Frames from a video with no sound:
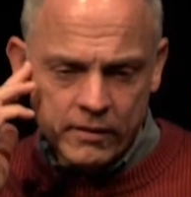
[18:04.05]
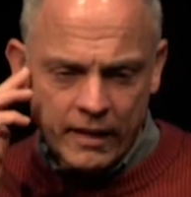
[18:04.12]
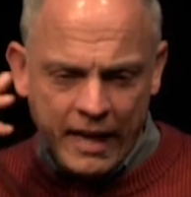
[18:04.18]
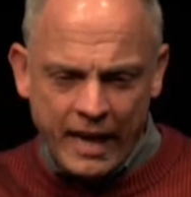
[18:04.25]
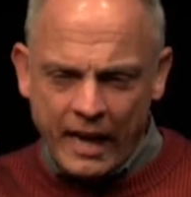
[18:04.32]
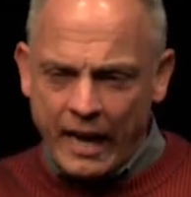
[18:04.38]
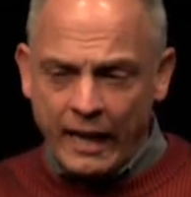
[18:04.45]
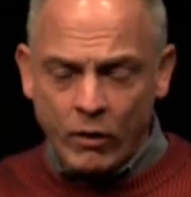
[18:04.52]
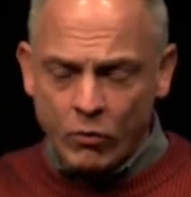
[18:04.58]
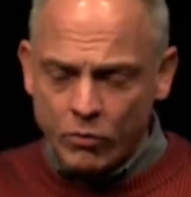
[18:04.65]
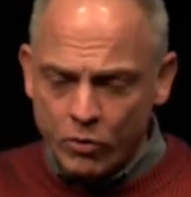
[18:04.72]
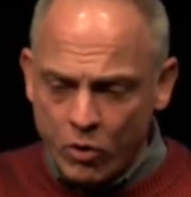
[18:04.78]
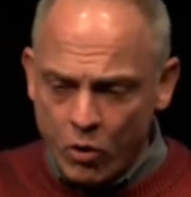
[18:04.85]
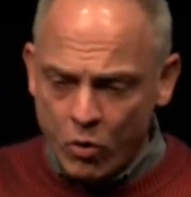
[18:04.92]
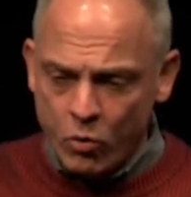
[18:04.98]
I don't
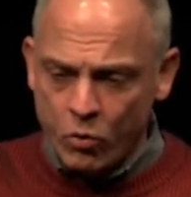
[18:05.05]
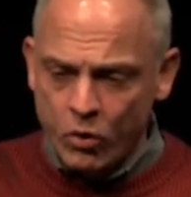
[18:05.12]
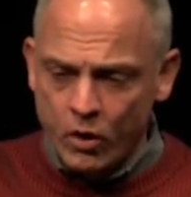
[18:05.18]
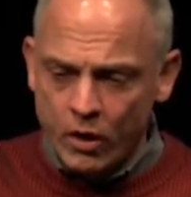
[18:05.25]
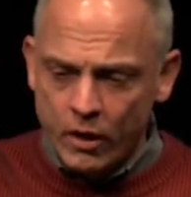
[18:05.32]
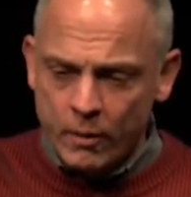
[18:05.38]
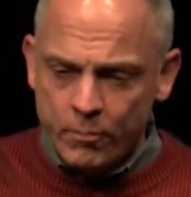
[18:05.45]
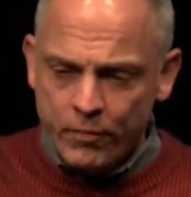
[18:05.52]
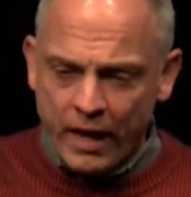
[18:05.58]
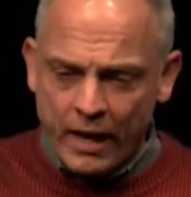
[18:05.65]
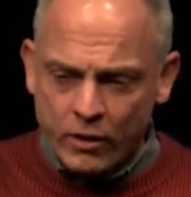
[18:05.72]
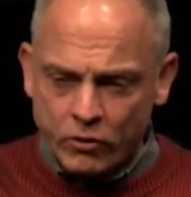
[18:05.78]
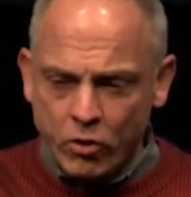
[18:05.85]
know how to